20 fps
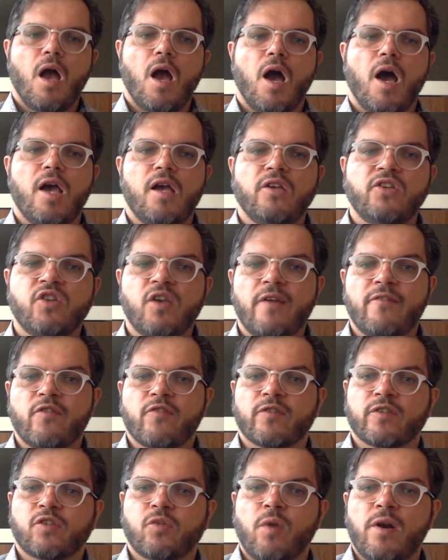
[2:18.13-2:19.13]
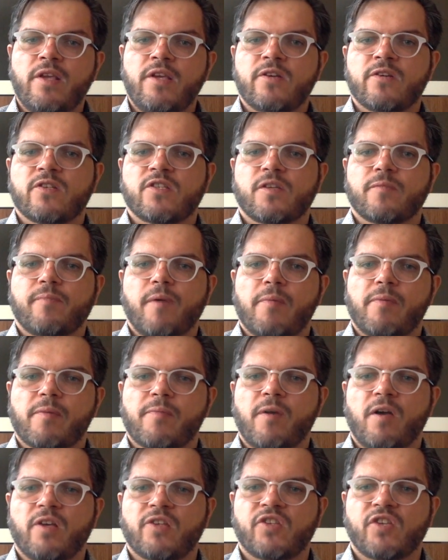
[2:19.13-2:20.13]
I also have over 20 years of
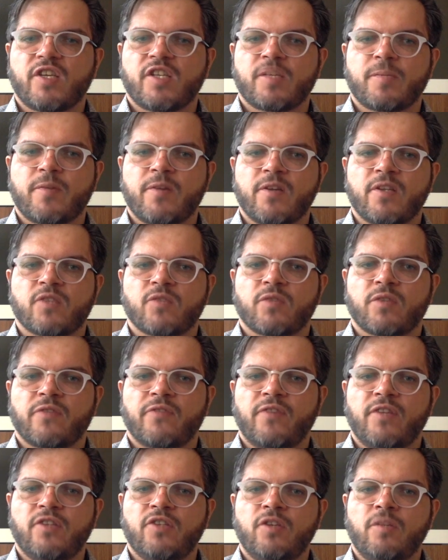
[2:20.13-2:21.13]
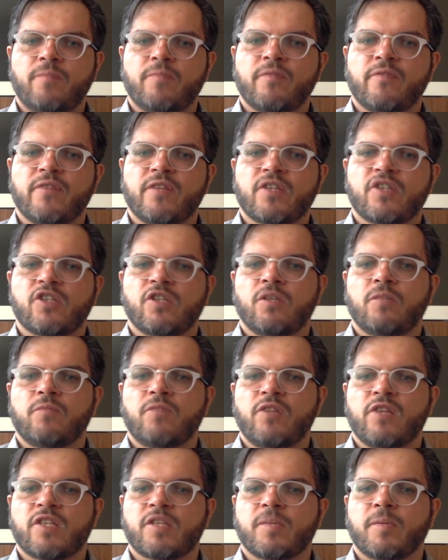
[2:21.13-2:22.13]
public policy experience with the federal, provincial,
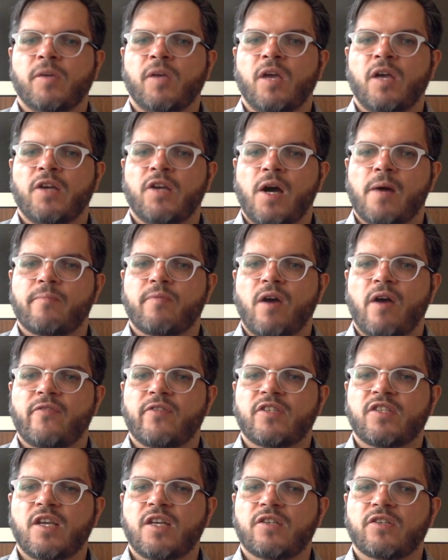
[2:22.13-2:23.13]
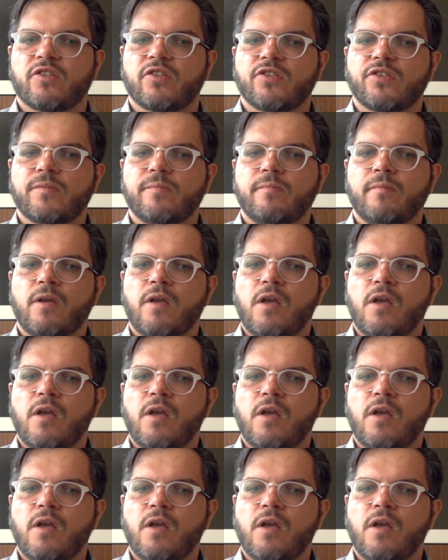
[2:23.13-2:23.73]
municipal, and nonprofit sectors.